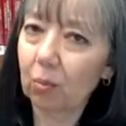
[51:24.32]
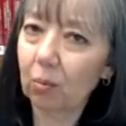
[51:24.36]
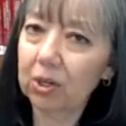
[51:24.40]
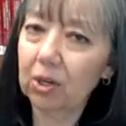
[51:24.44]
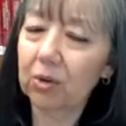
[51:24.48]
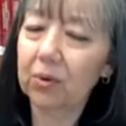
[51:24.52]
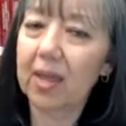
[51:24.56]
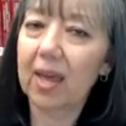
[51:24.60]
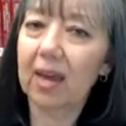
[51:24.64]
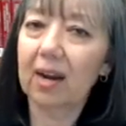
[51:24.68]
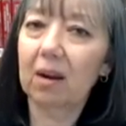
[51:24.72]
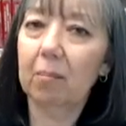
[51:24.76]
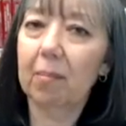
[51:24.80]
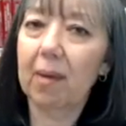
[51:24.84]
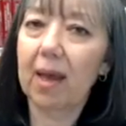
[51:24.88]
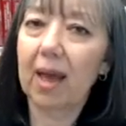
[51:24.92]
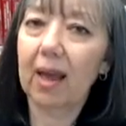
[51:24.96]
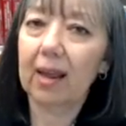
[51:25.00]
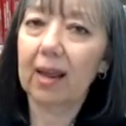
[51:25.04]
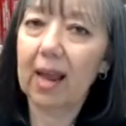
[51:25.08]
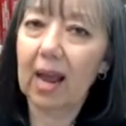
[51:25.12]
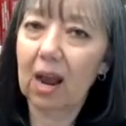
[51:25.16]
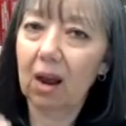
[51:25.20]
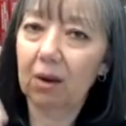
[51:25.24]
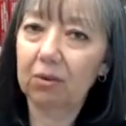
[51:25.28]
you get it
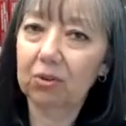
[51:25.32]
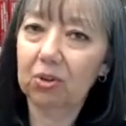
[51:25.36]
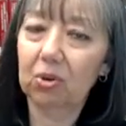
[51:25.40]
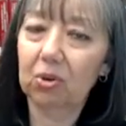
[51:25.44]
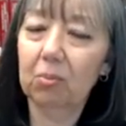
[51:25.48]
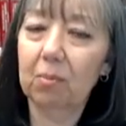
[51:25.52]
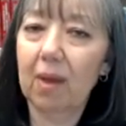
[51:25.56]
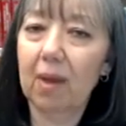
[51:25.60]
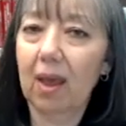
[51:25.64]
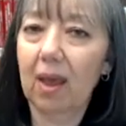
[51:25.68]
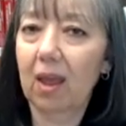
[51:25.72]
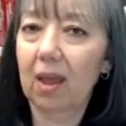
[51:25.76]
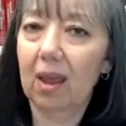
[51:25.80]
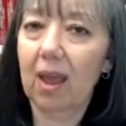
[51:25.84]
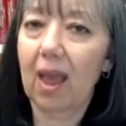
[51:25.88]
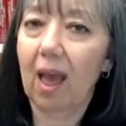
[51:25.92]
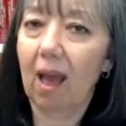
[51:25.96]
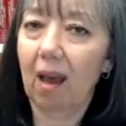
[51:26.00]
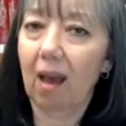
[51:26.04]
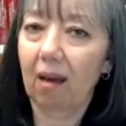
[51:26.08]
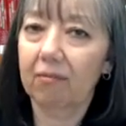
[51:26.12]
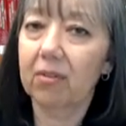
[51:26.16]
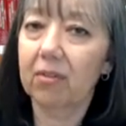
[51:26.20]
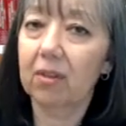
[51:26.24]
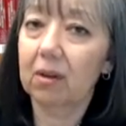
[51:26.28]
back out, you may
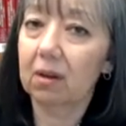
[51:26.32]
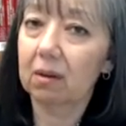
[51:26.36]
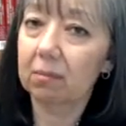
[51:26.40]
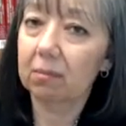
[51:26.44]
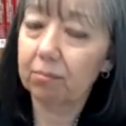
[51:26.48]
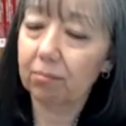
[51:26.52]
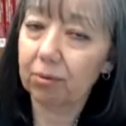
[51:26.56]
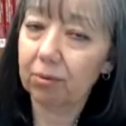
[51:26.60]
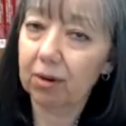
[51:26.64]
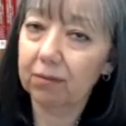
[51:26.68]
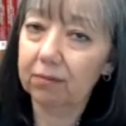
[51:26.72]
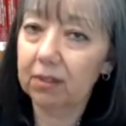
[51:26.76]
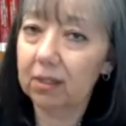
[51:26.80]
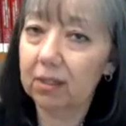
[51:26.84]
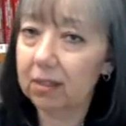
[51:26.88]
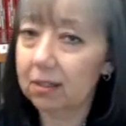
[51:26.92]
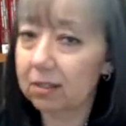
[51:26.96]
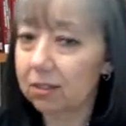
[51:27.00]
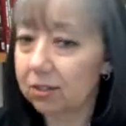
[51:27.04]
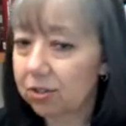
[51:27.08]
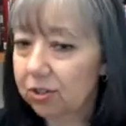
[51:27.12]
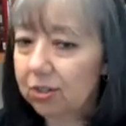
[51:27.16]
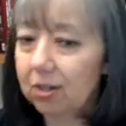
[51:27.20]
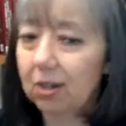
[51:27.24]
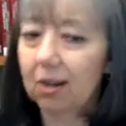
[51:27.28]
have the
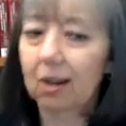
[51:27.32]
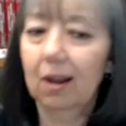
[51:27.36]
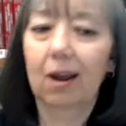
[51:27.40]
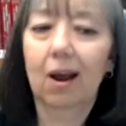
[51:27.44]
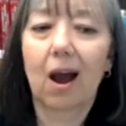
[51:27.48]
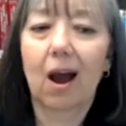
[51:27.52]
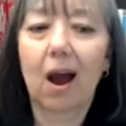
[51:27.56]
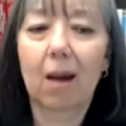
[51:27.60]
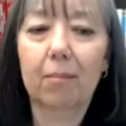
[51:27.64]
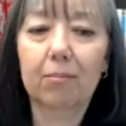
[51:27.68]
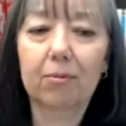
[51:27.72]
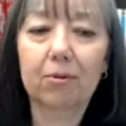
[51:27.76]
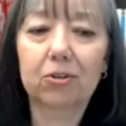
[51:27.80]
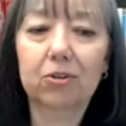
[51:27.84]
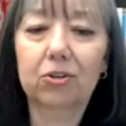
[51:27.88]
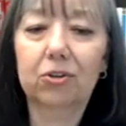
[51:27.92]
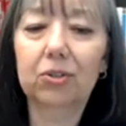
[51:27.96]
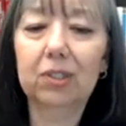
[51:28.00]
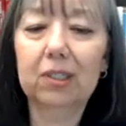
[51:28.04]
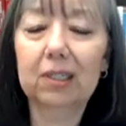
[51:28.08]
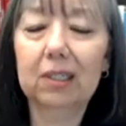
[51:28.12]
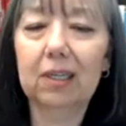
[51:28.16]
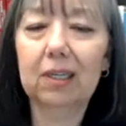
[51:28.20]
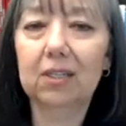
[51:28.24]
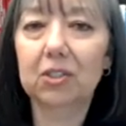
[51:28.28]
privilege
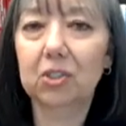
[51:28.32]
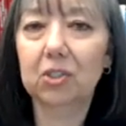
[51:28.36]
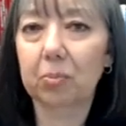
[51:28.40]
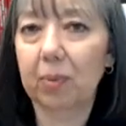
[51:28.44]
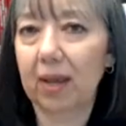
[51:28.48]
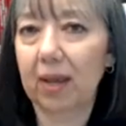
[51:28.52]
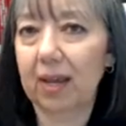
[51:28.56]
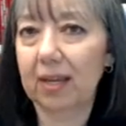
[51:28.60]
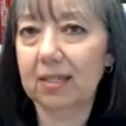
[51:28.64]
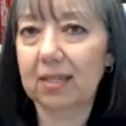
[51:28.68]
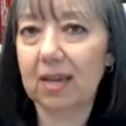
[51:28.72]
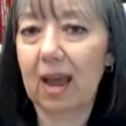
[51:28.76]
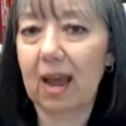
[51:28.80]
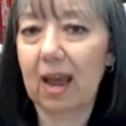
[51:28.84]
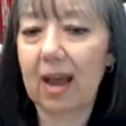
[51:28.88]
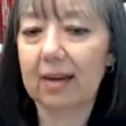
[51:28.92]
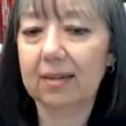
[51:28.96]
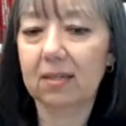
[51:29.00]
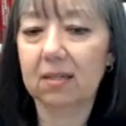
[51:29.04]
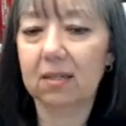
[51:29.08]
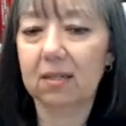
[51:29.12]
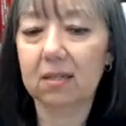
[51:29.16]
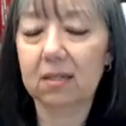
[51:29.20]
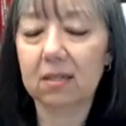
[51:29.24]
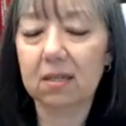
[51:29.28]
opportunity to pay
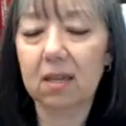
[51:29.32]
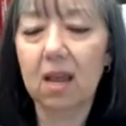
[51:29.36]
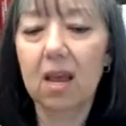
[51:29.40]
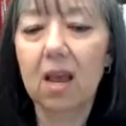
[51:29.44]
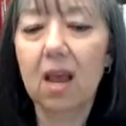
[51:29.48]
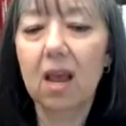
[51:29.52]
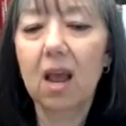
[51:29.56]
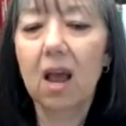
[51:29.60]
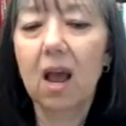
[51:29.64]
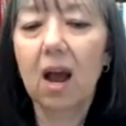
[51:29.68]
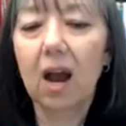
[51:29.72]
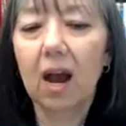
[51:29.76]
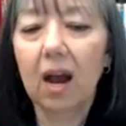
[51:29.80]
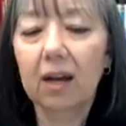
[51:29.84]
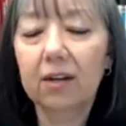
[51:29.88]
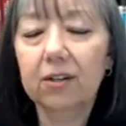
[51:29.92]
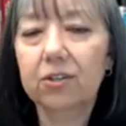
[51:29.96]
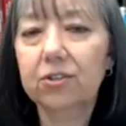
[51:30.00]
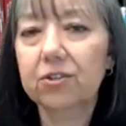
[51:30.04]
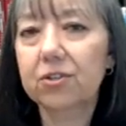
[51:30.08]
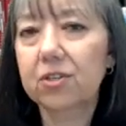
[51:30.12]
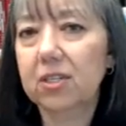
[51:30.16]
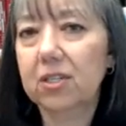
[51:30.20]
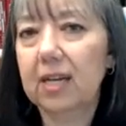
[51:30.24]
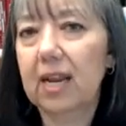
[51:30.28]
taxes.
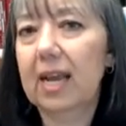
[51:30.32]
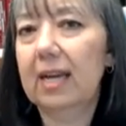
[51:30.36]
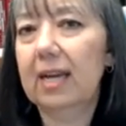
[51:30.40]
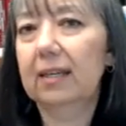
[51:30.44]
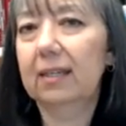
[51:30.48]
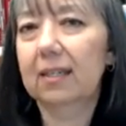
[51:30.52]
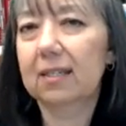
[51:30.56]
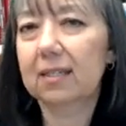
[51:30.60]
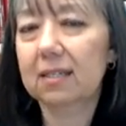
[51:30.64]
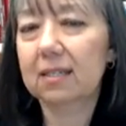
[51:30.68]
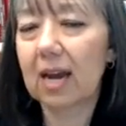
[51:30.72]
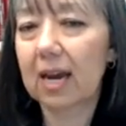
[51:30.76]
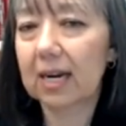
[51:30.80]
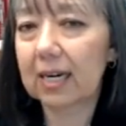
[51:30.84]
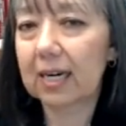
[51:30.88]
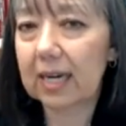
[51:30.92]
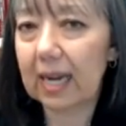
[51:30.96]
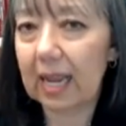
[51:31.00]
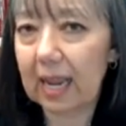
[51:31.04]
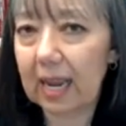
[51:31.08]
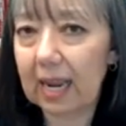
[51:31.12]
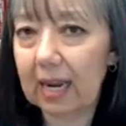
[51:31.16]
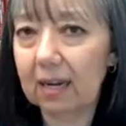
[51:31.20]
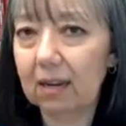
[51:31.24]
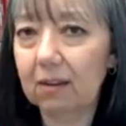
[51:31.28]
Understand it's not
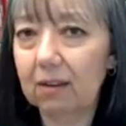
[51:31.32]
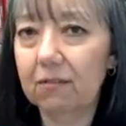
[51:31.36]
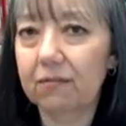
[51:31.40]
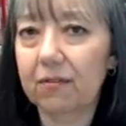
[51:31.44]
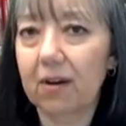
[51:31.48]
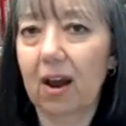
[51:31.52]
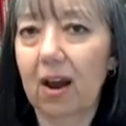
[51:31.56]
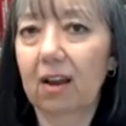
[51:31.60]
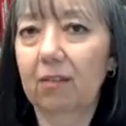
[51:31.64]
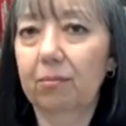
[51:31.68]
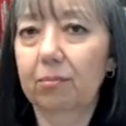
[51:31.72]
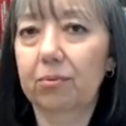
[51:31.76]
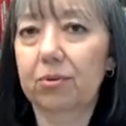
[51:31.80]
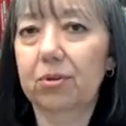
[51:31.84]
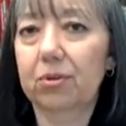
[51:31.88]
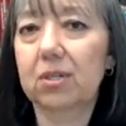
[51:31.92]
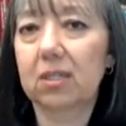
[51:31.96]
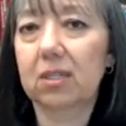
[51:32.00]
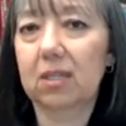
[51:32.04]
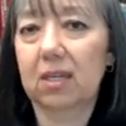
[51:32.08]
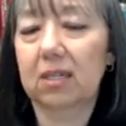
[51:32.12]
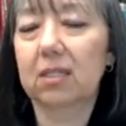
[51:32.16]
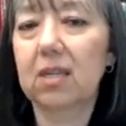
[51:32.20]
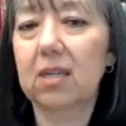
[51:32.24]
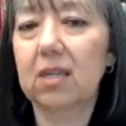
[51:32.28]
an
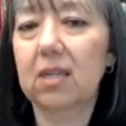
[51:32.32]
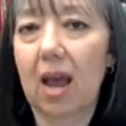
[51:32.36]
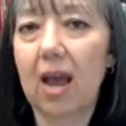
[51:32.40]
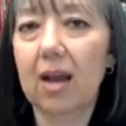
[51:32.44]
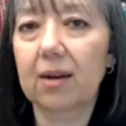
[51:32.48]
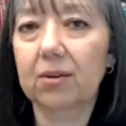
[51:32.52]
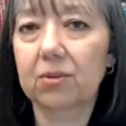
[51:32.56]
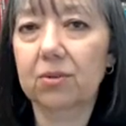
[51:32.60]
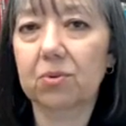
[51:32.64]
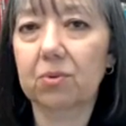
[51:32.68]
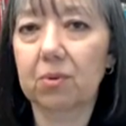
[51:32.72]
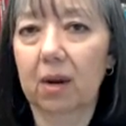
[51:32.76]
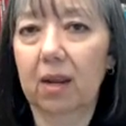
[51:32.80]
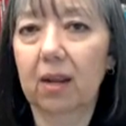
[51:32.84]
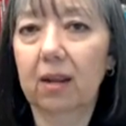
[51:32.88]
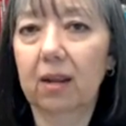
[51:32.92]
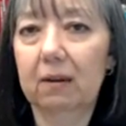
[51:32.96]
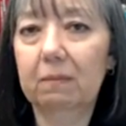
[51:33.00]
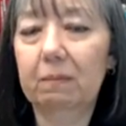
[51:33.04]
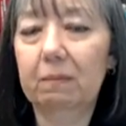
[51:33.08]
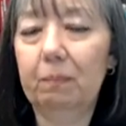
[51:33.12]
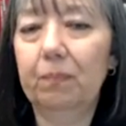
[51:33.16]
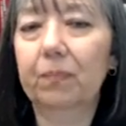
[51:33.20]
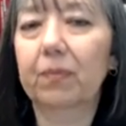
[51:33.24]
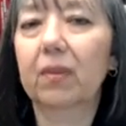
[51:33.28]
85% tax
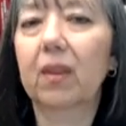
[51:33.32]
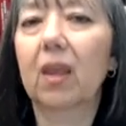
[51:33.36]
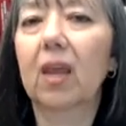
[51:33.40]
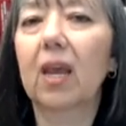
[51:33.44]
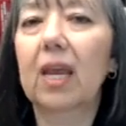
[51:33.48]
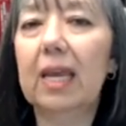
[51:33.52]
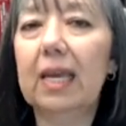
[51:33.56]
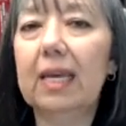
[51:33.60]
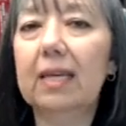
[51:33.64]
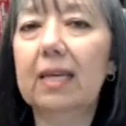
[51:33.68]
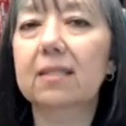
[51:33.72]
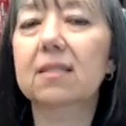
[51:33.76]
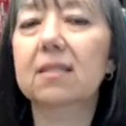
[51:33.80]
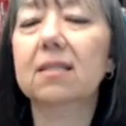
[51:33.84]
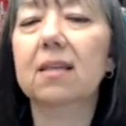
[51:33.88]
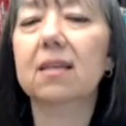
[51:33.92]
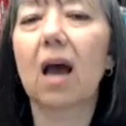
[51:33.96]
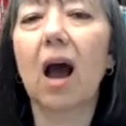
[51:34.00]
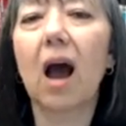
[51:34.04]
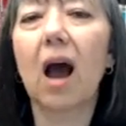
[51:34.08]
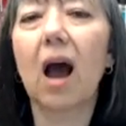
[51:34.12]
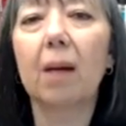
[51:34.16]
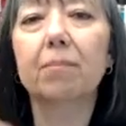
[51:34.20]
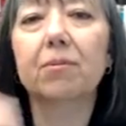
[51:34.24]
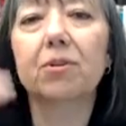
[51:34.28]
rate, it's
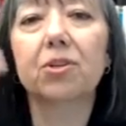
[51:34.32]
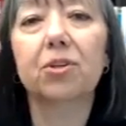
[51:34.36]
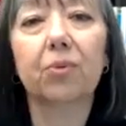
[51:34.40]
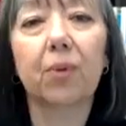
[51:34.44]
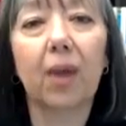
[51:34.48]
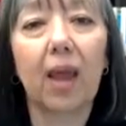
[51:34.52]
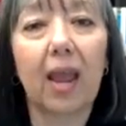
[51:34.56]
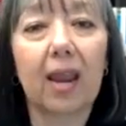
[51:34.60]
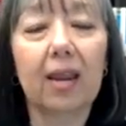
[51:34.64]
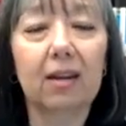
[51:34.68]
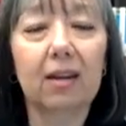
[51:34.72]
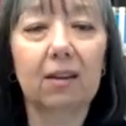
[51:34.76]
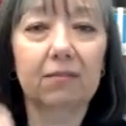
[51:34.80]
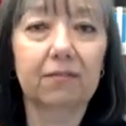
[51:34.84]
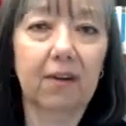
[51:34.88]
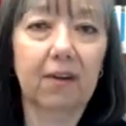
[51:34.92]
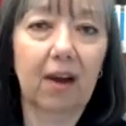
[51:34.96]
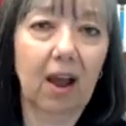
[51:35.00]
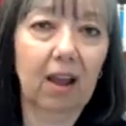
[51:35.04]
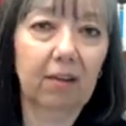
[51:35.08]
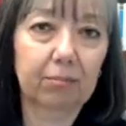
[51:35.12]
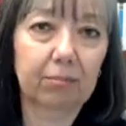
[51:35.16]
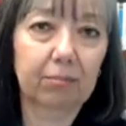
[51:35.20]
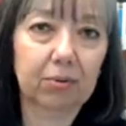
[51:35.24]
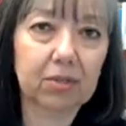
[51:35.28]
up to
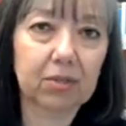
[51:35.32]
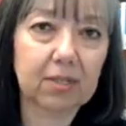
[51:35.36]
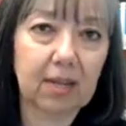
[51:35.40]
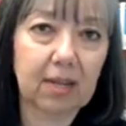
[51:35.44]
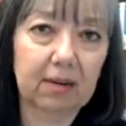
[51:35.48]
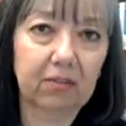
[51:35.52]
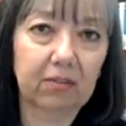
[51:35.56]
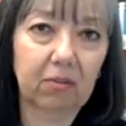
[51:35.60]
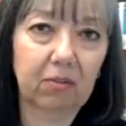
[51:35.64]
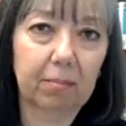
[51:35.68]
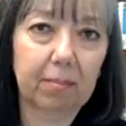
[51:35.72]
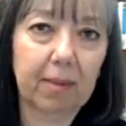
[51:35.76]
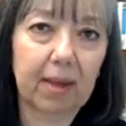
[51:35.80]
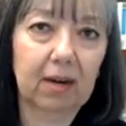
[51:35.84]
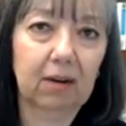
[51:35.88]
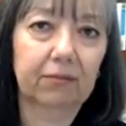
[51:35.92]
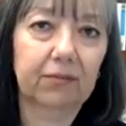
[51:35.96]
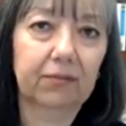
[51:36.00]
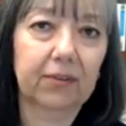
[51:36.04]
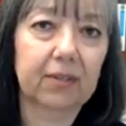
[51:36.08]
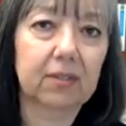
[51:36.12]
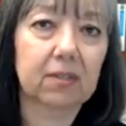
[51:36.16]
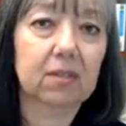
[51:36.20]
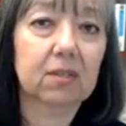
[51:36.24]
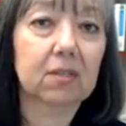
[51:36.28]
85% of the
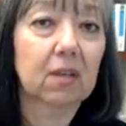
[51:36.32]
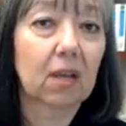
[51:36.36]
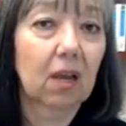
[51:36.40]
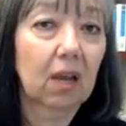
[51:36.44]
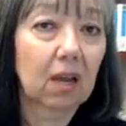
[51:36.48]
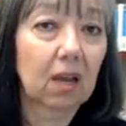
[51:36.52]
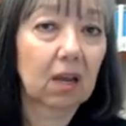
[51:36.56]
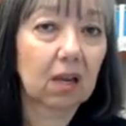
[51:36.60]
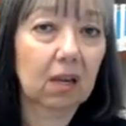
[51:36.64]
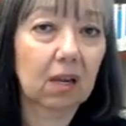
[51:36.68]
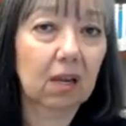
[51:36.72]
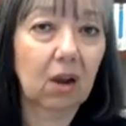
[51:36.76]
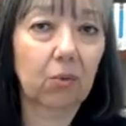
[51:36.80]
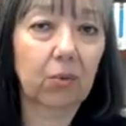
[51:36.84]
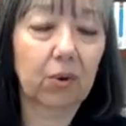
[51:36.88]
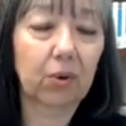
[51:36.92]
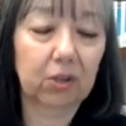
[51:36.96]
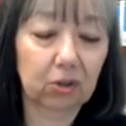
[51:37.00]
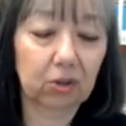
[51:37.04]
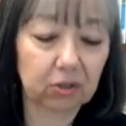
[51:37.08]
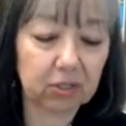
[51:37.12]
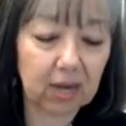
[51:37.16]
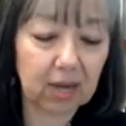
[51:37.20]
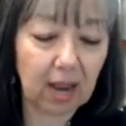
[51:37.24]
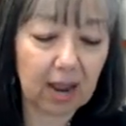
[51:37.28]
benefits go in
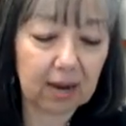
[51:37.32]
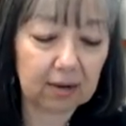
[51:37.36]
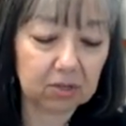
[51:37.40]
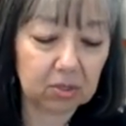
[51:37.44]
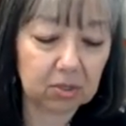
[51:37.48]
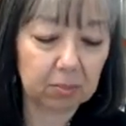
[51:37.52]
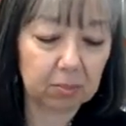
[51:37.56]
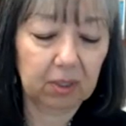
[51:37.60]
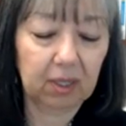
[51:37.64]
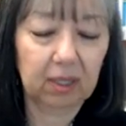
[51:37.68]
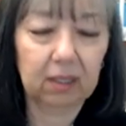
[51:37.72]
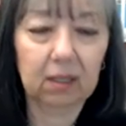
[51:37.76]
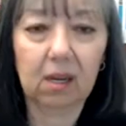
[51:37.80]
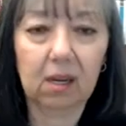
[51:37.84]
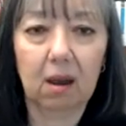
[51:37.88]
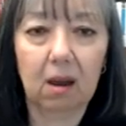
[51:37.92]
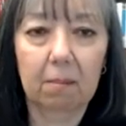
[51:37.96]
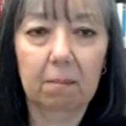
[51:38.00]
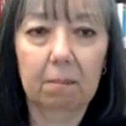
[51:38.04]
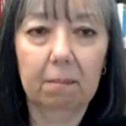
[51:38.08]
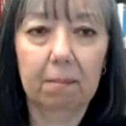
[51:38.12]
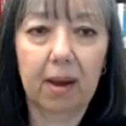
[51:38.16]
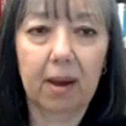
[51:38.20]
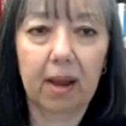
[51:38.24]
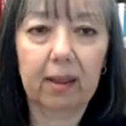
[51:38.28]
your taxable
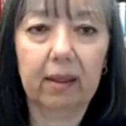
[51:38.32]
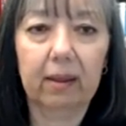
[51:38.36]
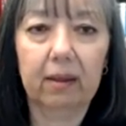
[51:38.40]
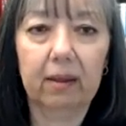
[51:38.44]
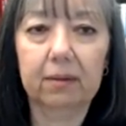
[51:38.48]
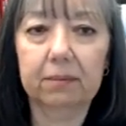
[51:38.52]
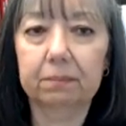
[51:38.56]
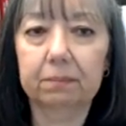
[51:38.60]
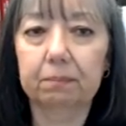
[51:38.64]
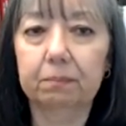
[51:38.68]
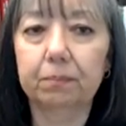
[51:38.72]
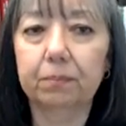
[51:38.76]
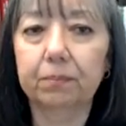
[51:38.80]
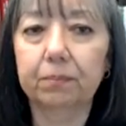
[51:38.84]
income bucket.